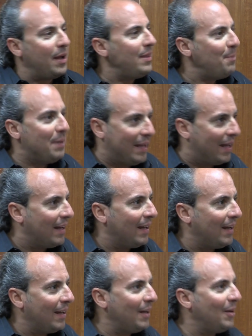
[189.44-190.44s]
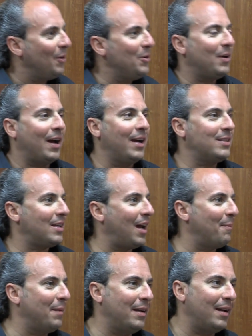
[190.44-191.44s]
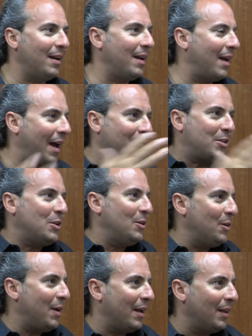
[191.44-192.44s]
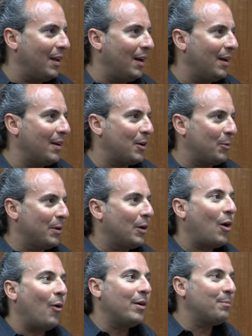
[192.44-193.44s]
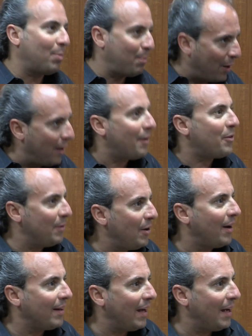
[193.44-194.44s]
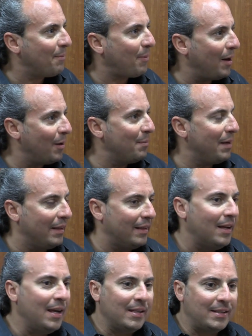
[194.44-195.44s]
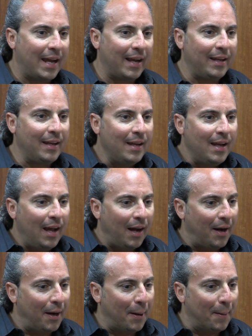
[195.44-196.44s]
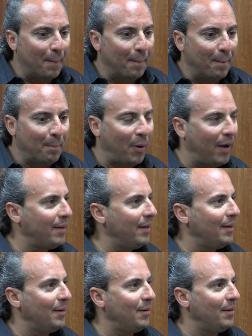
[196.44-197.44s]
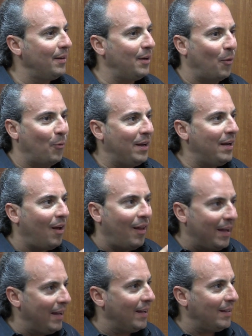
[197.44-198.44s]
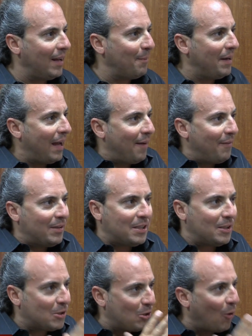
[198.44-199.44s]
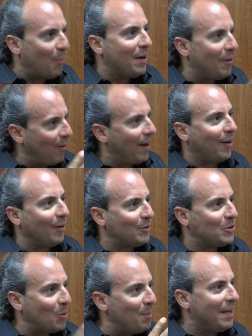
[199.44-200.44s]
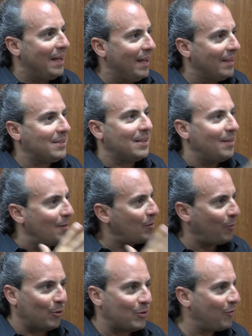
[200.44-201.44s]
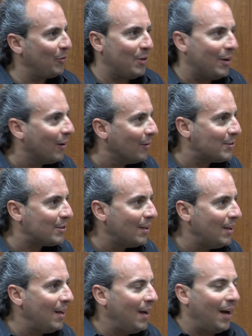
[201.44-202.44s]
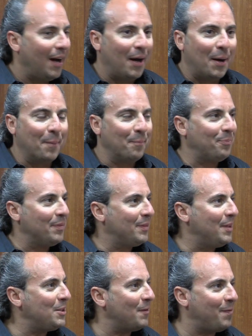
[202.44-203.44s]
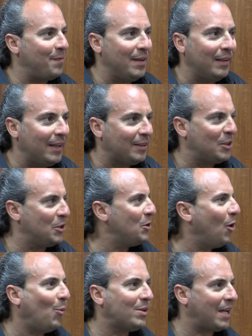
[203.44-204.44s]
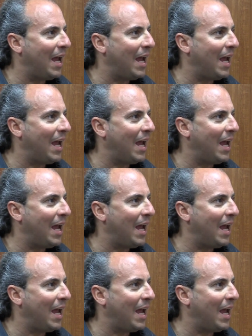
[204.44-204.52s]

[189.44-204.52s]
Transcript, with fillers: in the beginning, you know, you guys, I mean, obviously you had a, a career going prior to Three Dog Night, prior right. to meeting Danny, um, but you know, when it all hit, I mean, obviously, so many records, so many hits in those first few years. Yeah. Um, did you feel it? Did you know what's